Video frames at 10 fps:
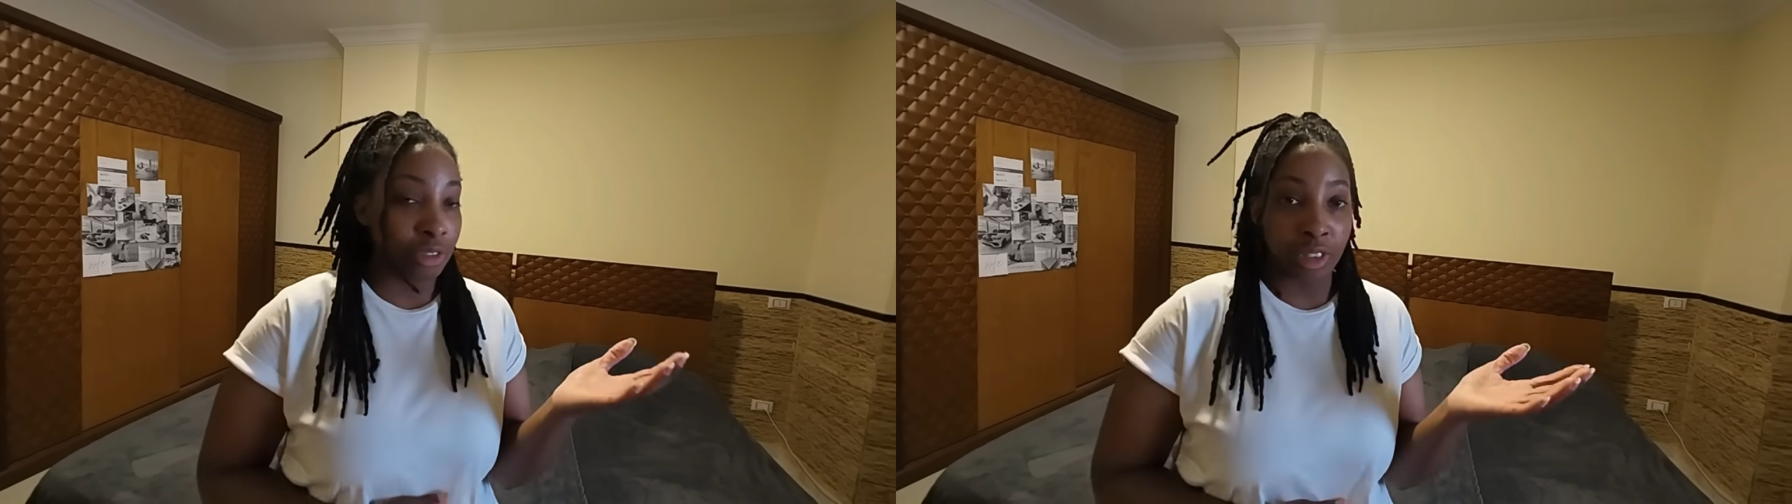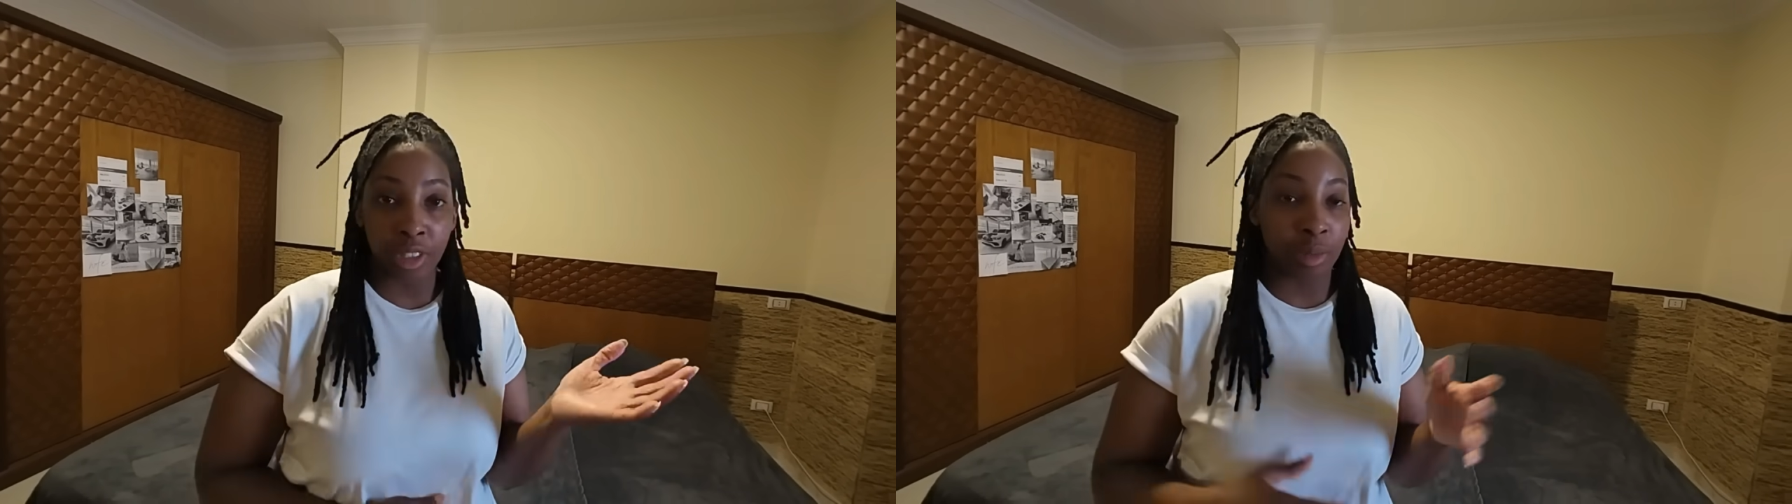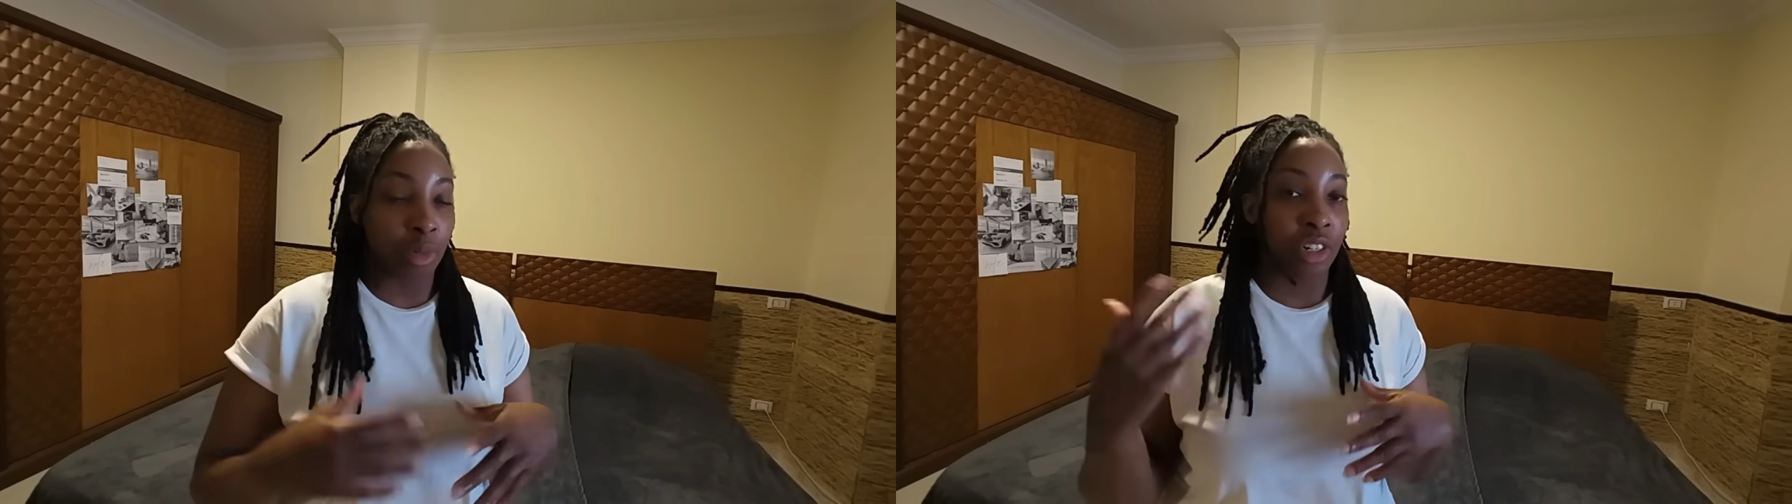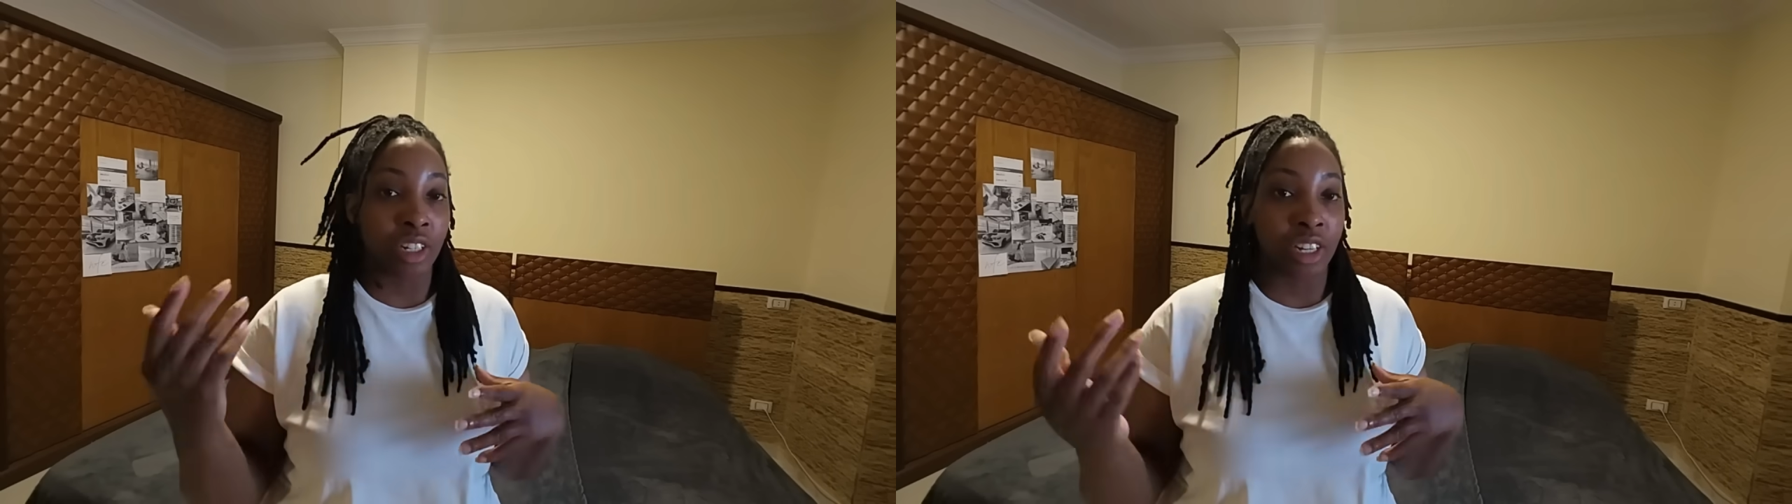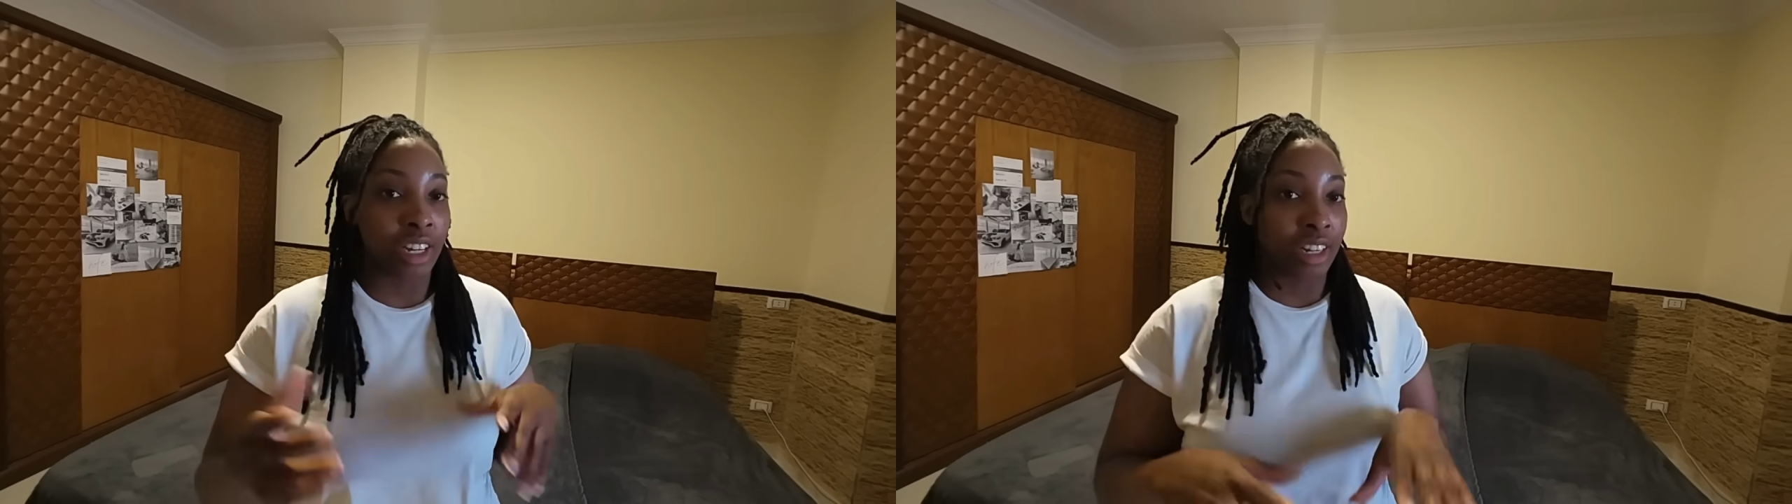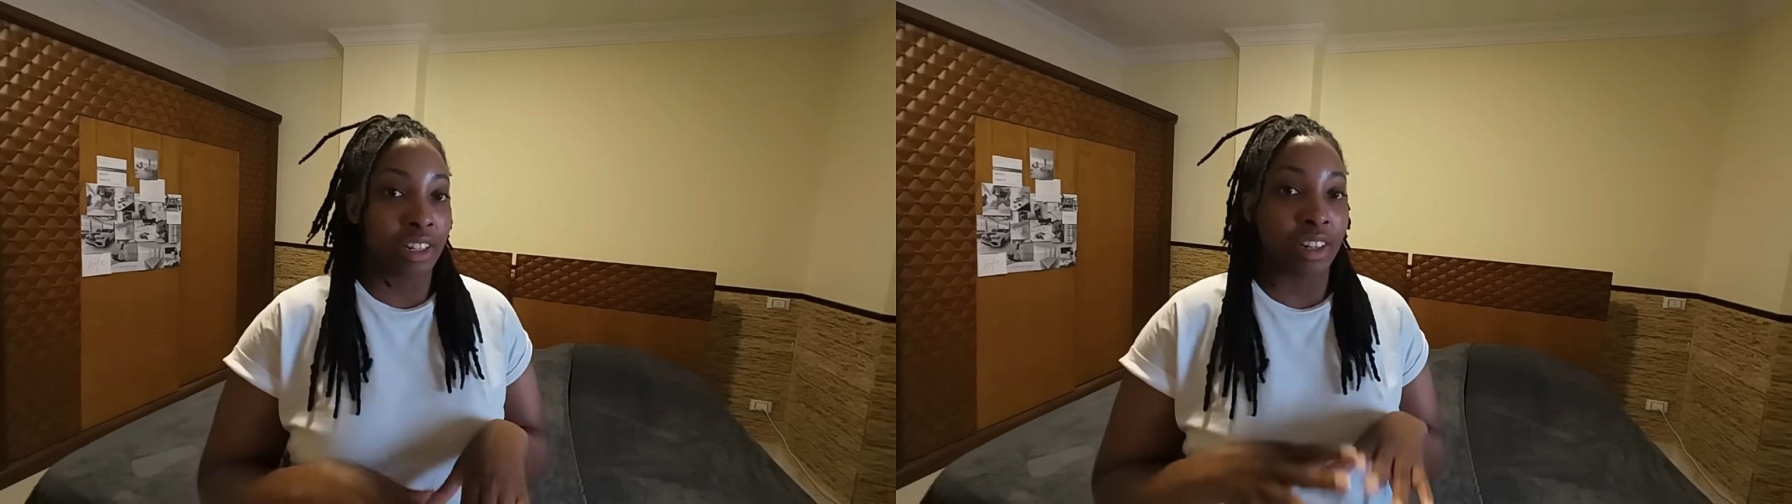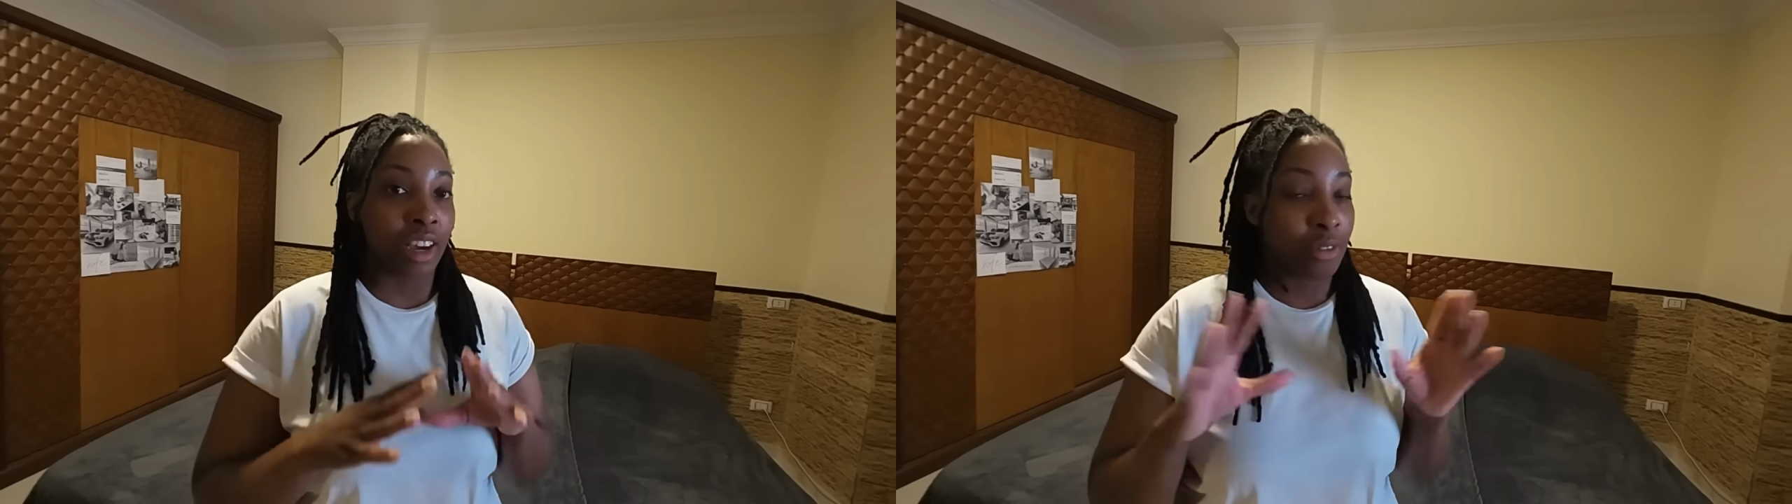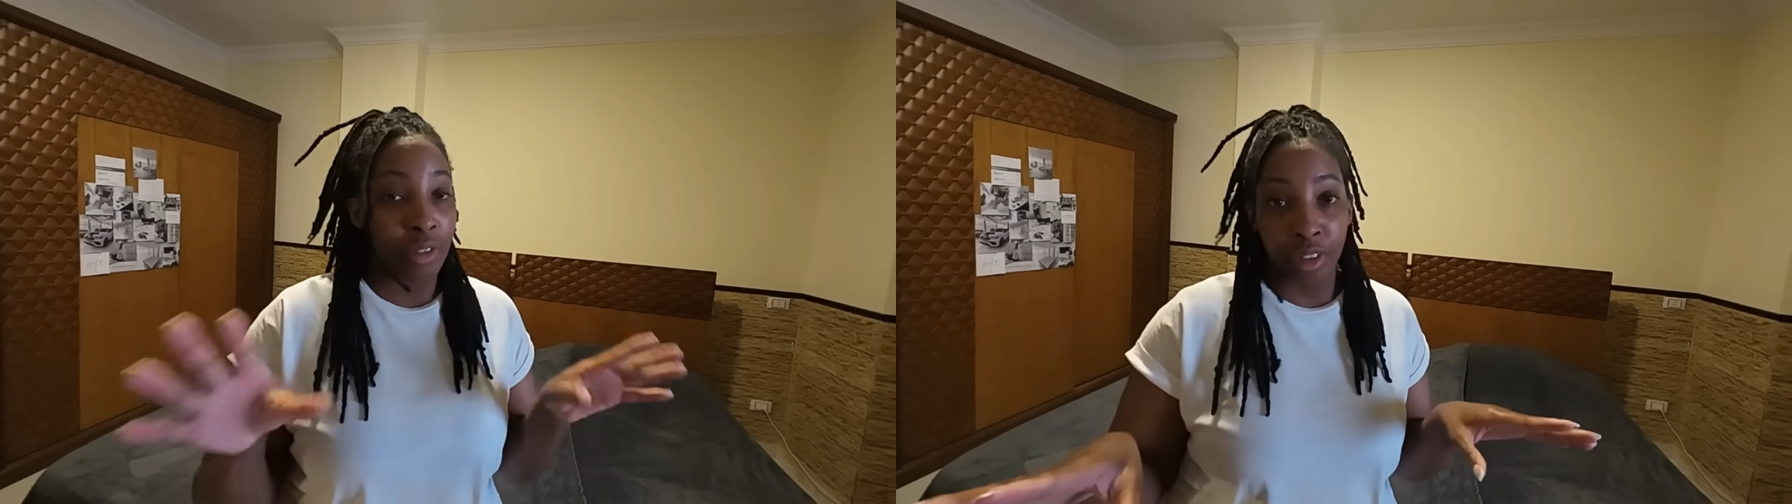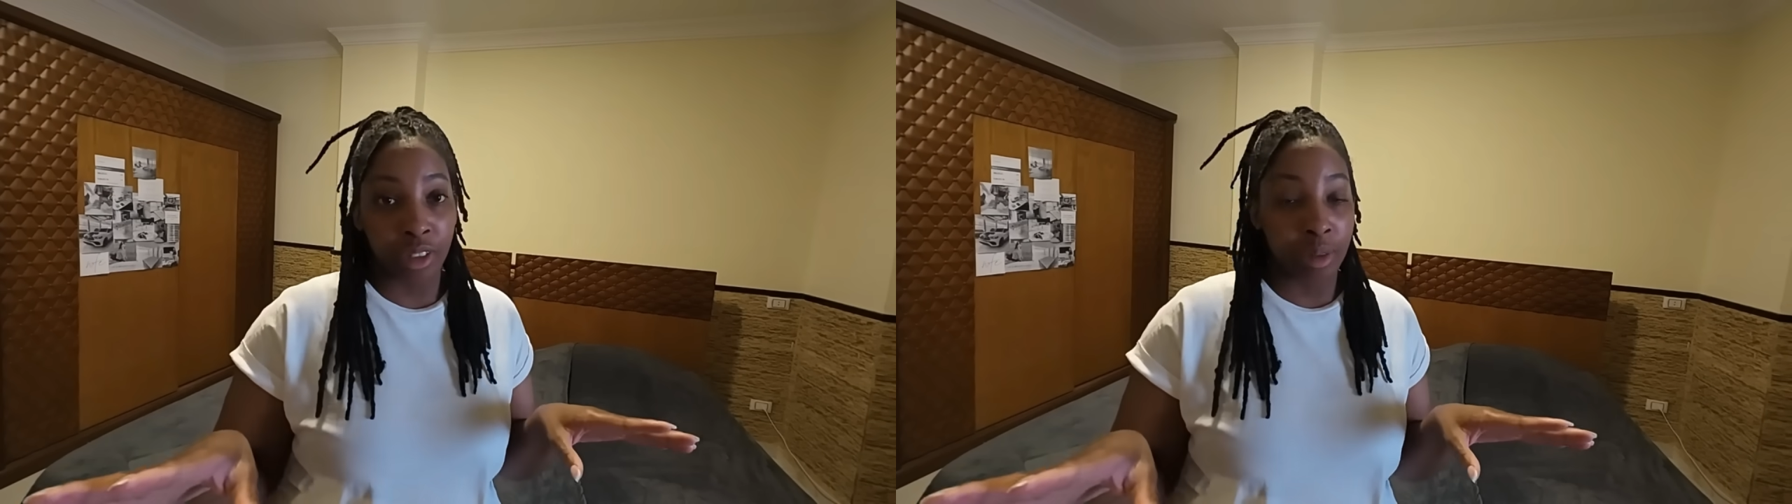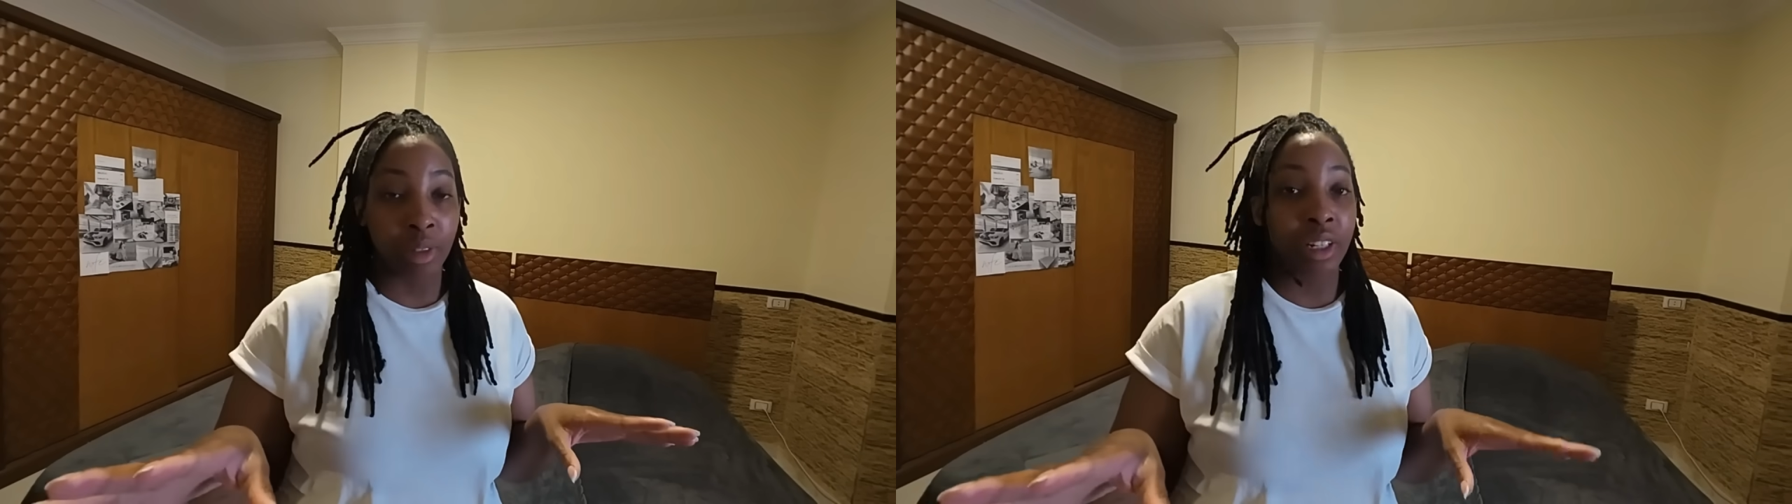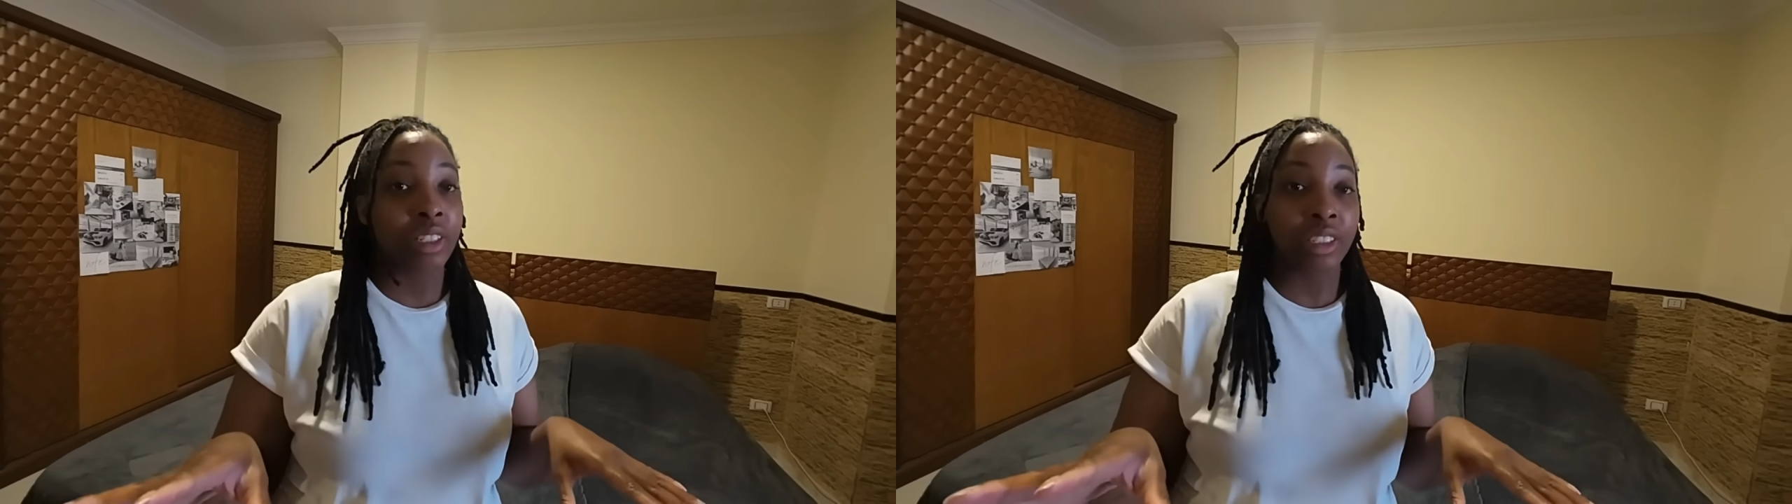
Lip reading: 3 in the morning and I feel completely